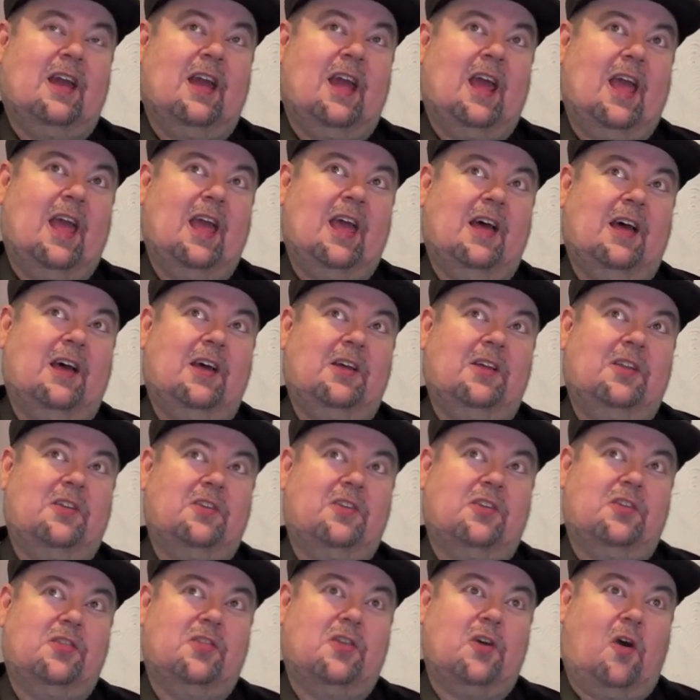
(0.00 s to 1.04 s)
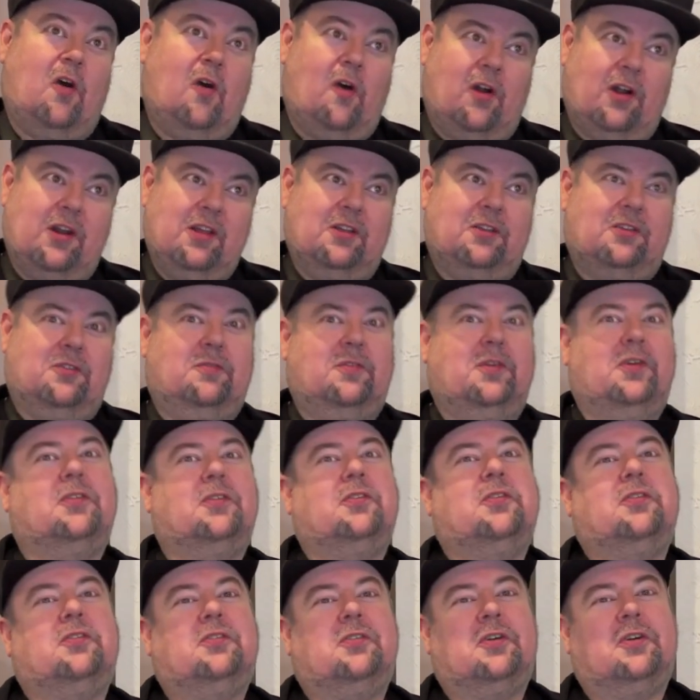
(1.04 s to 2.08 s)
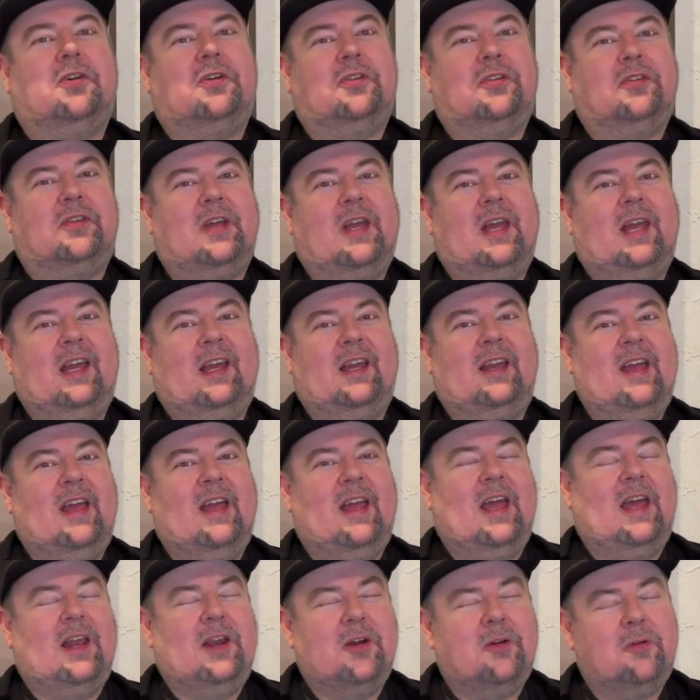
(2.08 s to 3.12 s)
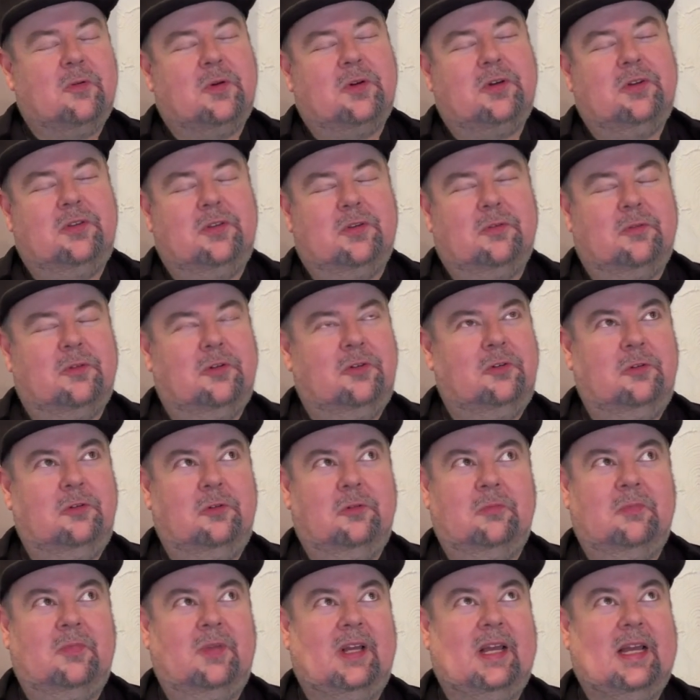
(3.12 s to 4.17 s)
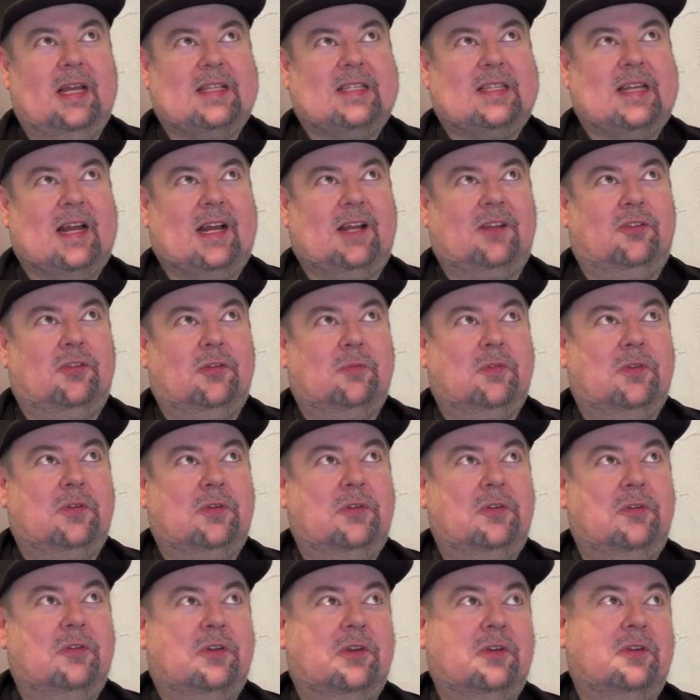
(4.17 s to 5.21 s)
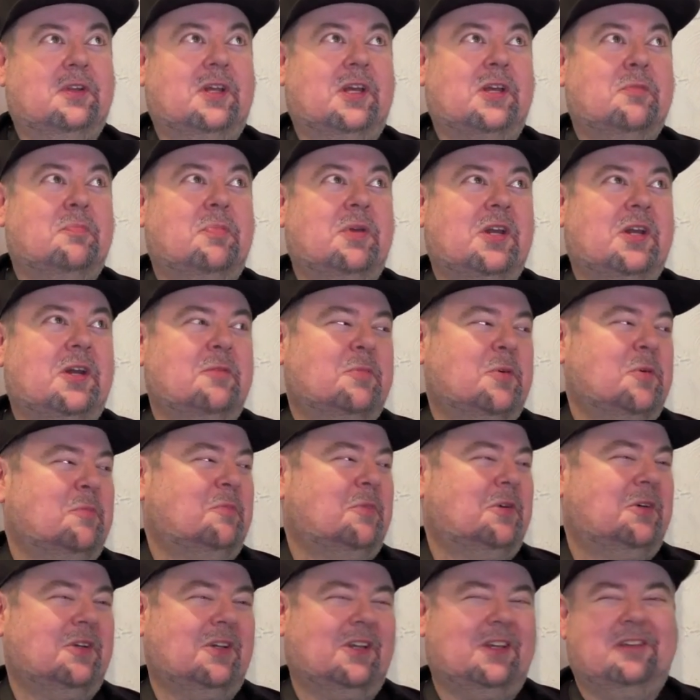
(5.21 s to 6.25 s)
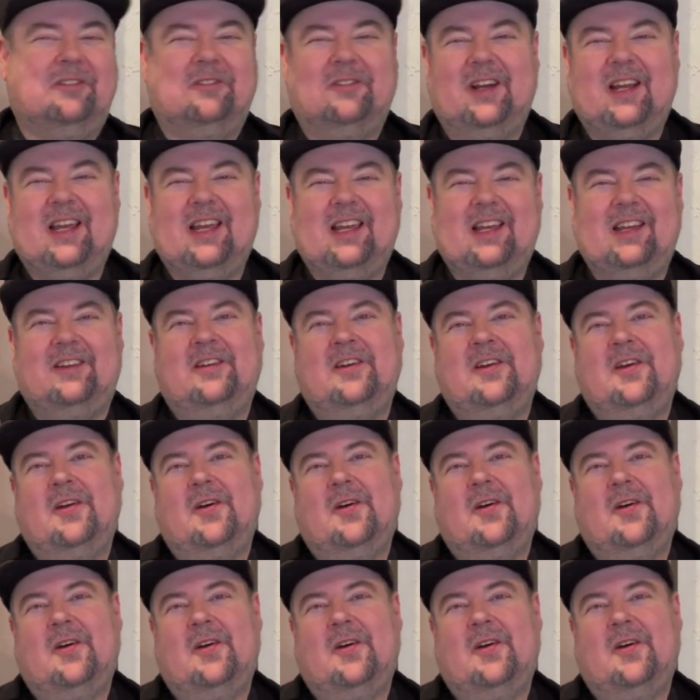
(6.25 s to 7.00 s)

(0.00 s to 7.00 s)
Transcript: and the audience feels a certain thing and everyone in the room it's not something you can like pick up a book and read